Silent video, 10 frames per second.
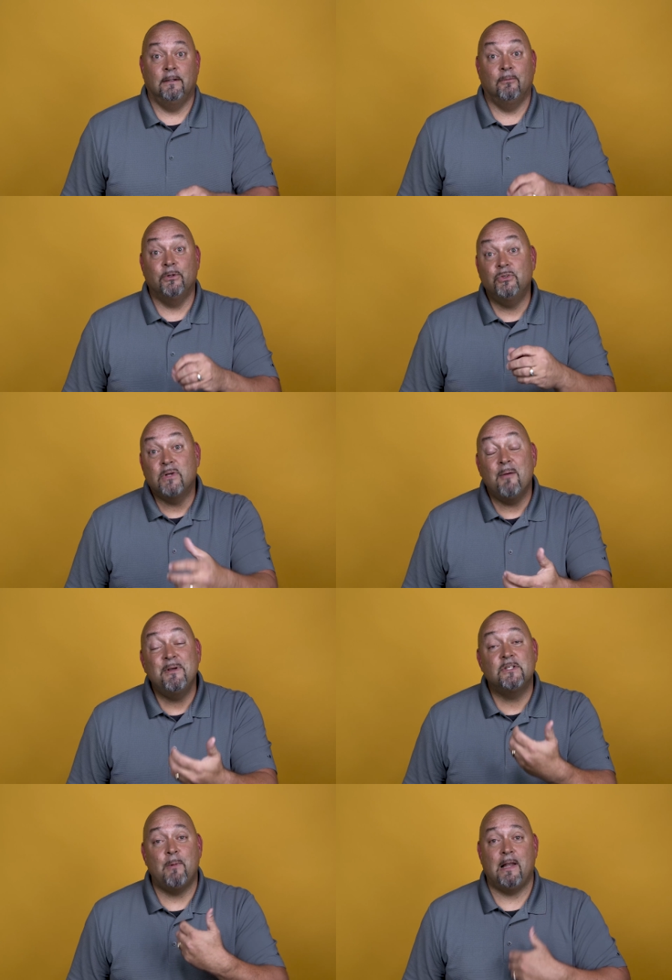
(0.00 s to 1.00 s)
Would you come
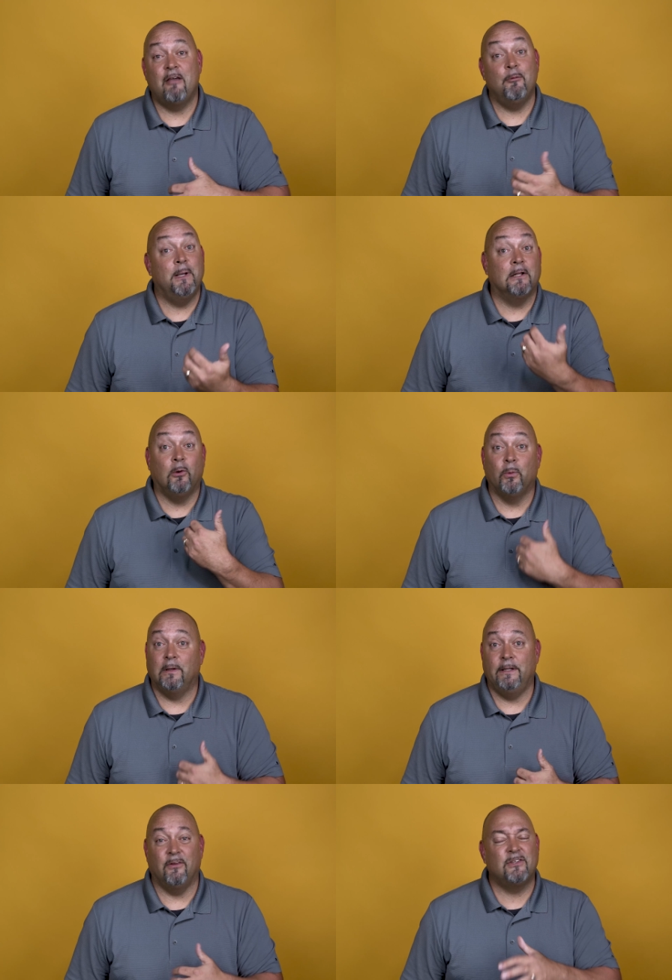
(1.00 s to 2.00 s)
into my life and be the Lord
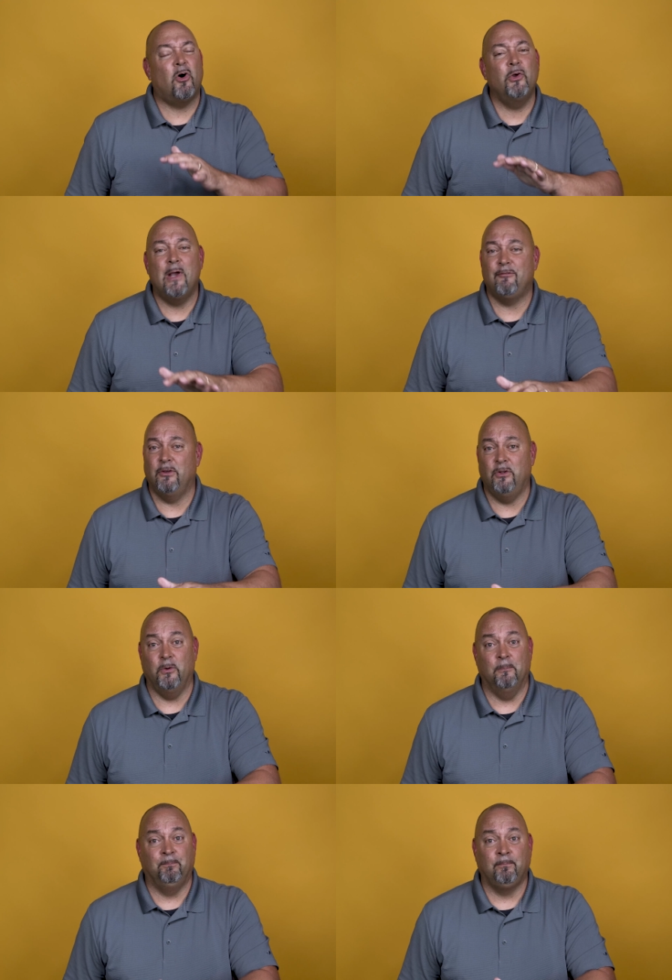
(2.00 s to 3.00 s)
and leader? That's all you have to
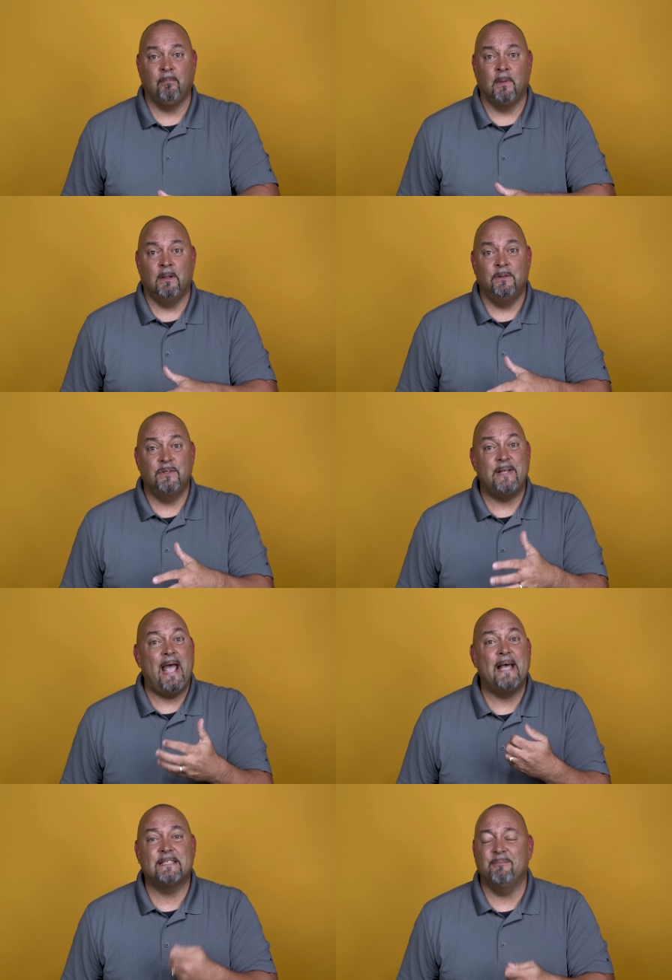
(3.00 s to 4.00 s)
do. Just
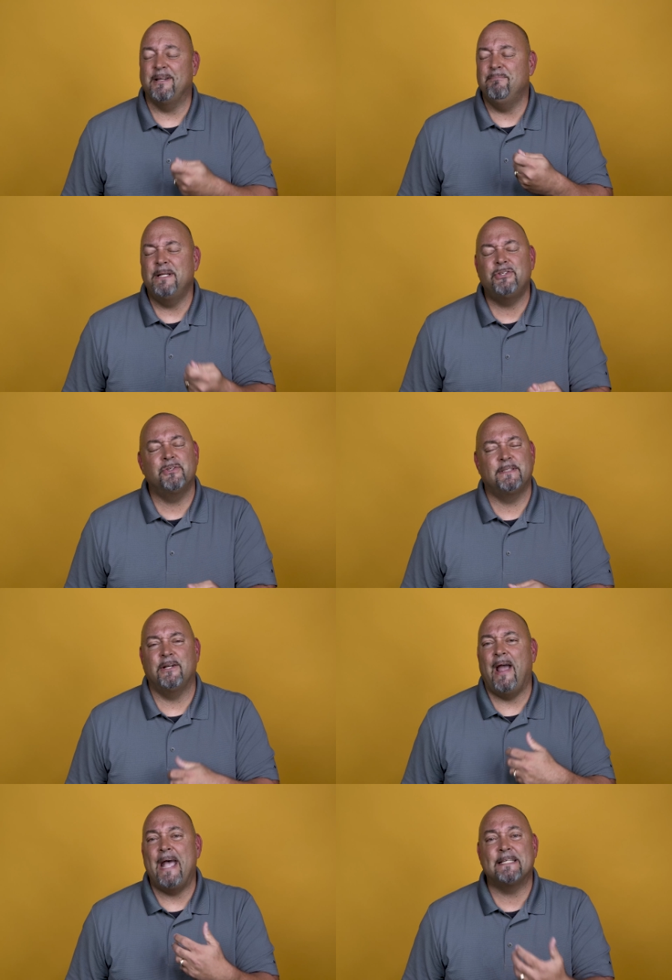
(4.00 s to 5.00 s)
ask Him, admit you're a
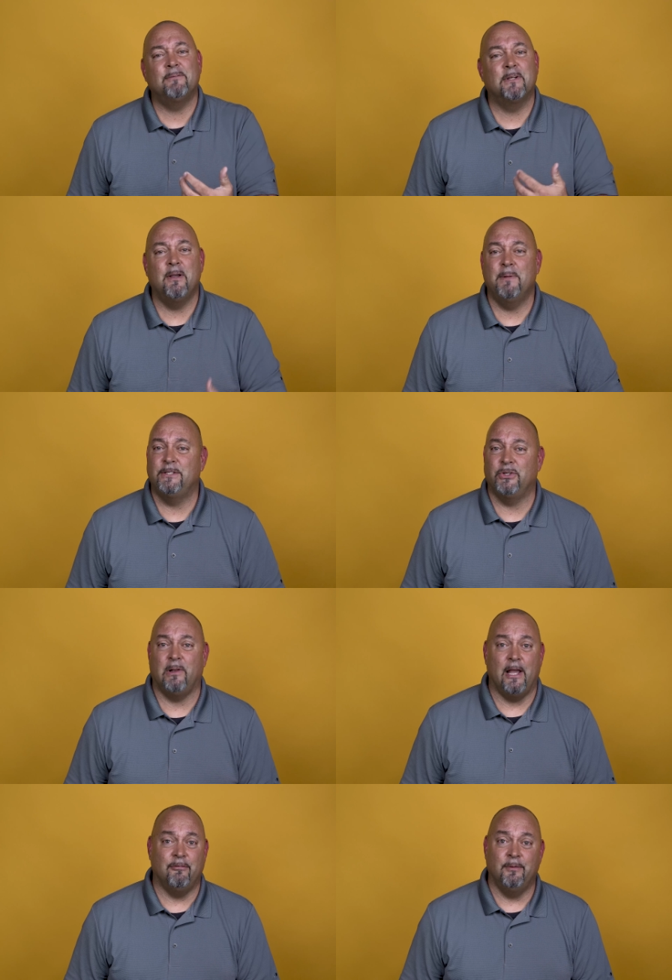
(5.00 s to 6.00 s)
sinner, ask Him to come into your
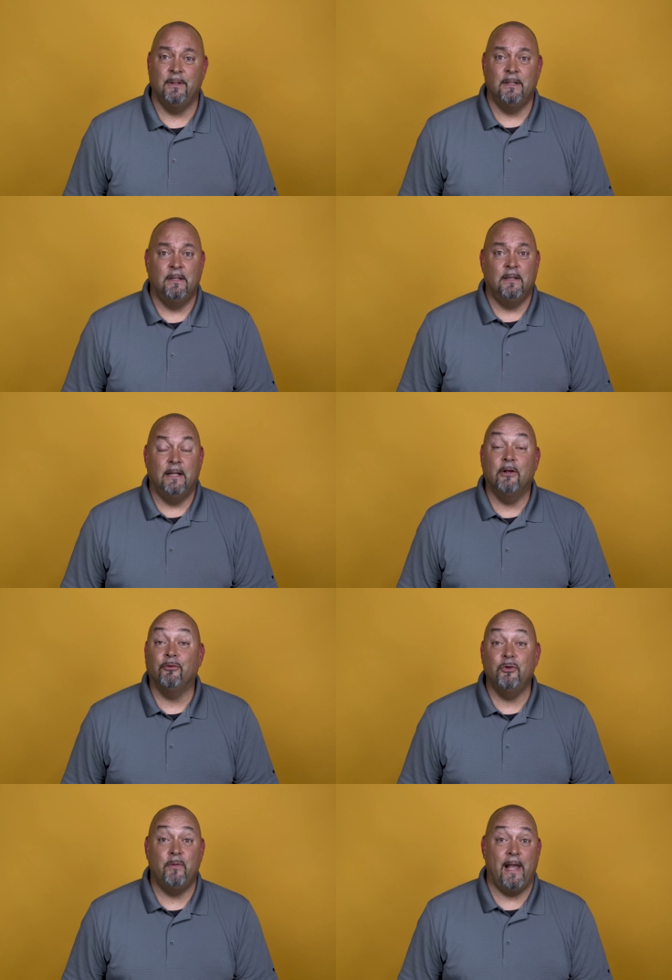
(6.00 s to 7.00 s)
life, and He'll
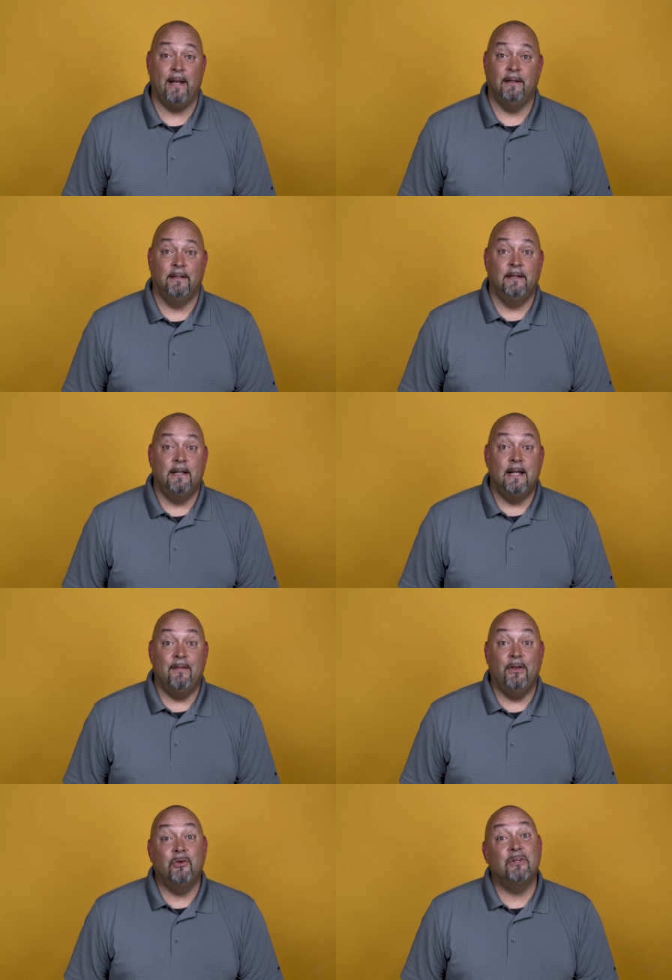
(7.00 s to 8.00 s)
do that. And
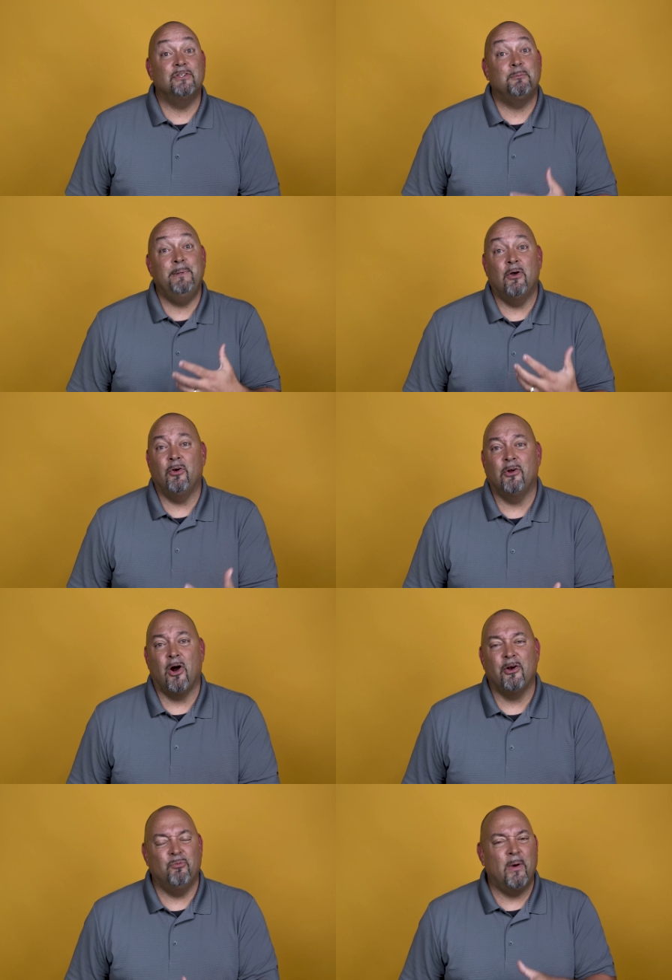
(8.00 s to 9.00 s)
then you can just be on
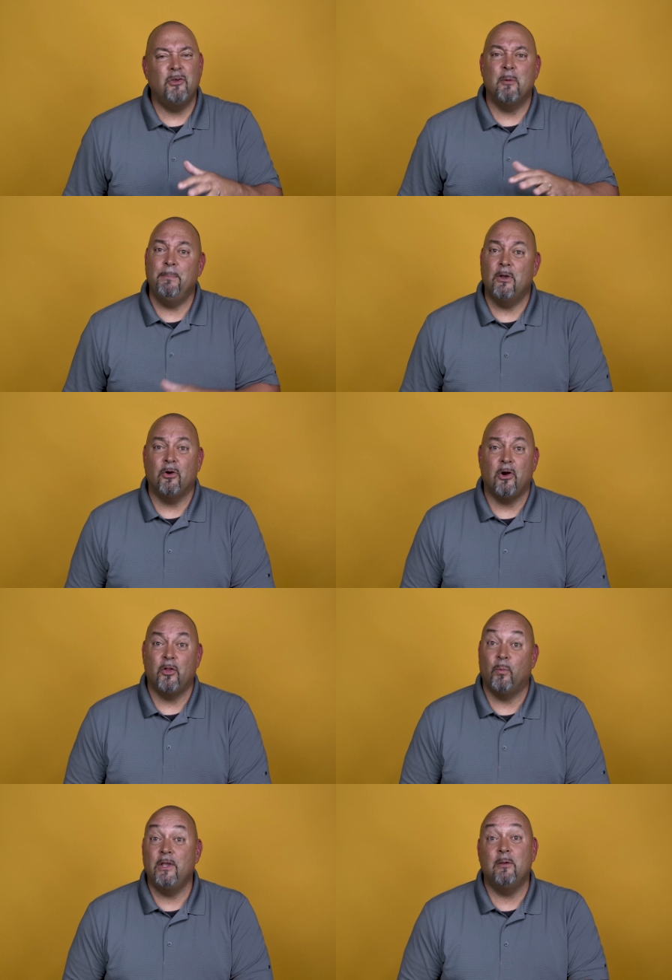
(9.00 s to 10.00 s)
guard. And the way you can be on guard,
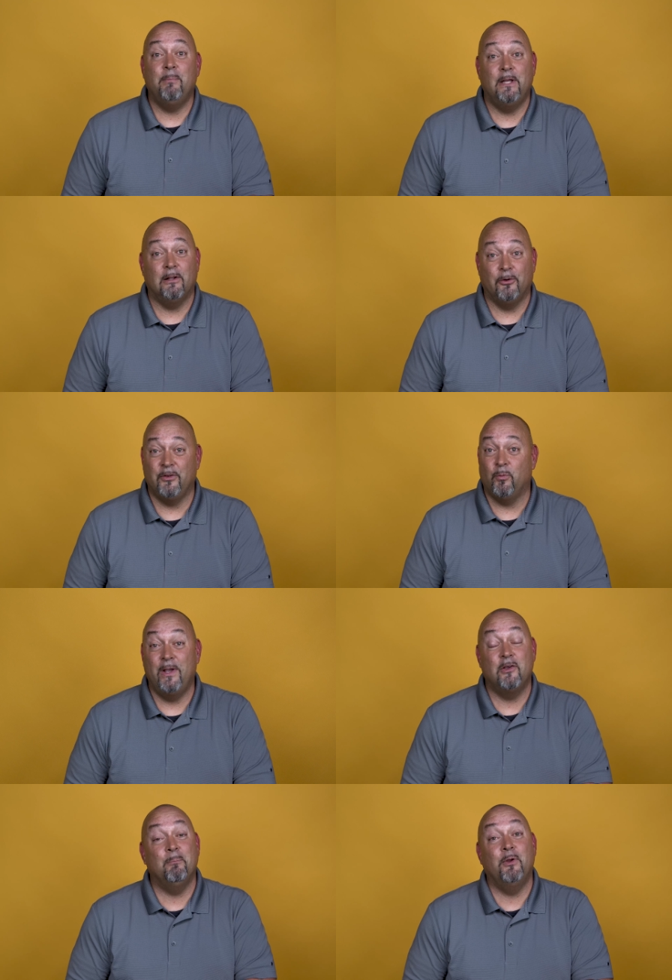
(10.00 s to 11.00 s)
the way you can be alert, the way
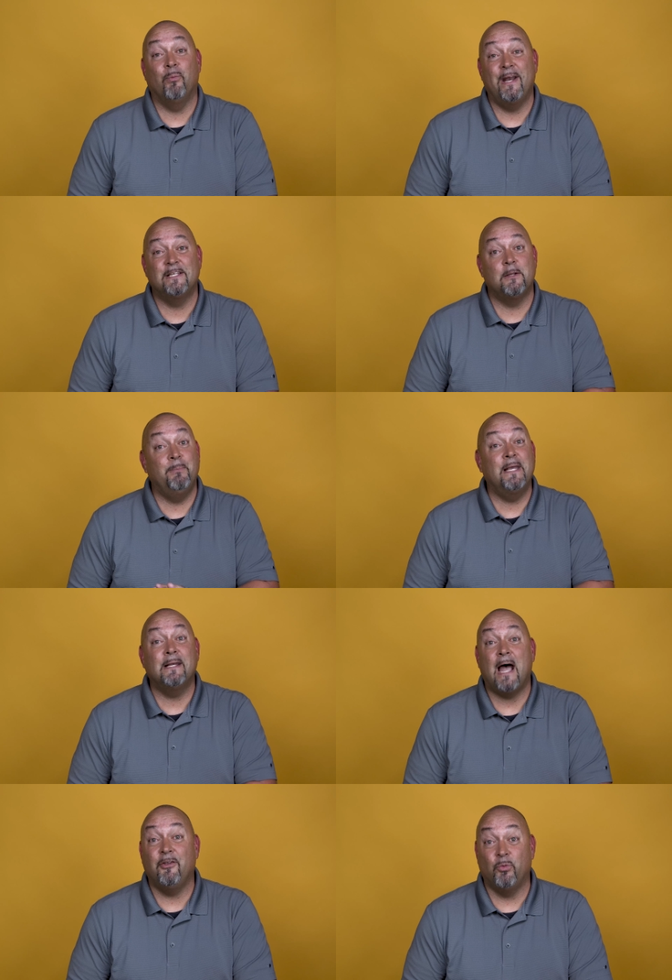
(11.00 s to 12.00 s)
you can be ready is to be in
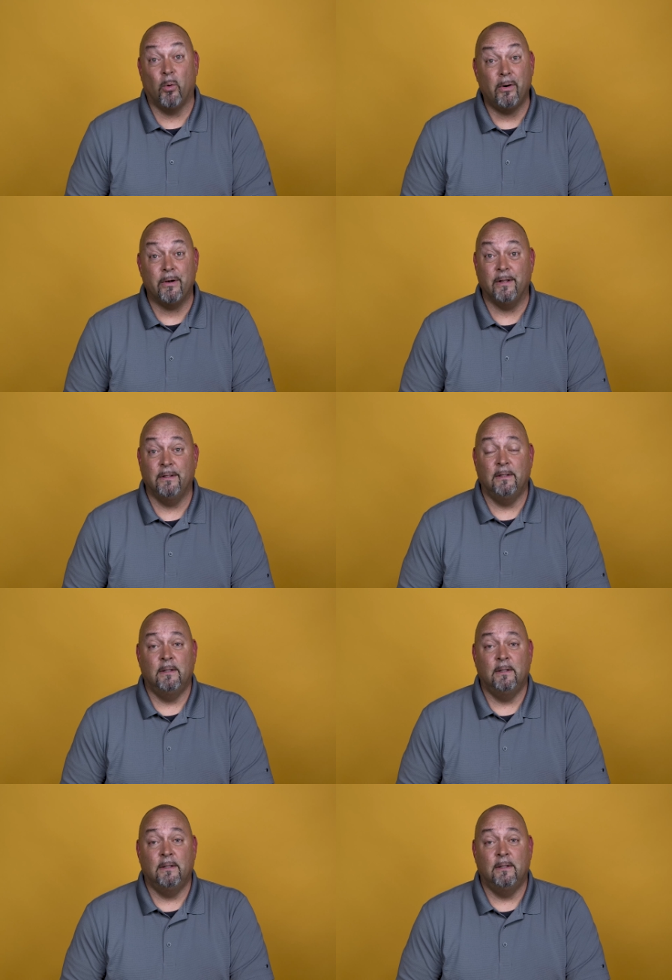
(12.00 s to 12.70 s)
God's Word